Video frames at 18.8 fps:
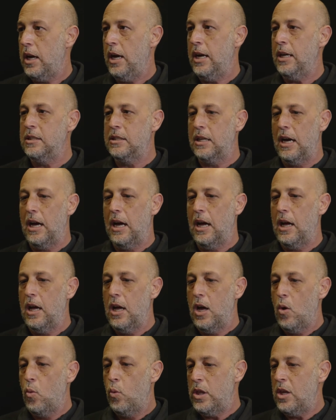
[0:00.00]
And uh,
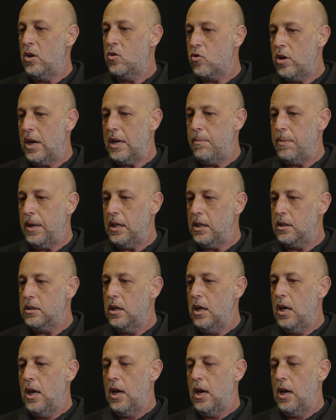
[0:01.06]
with Incredibuild,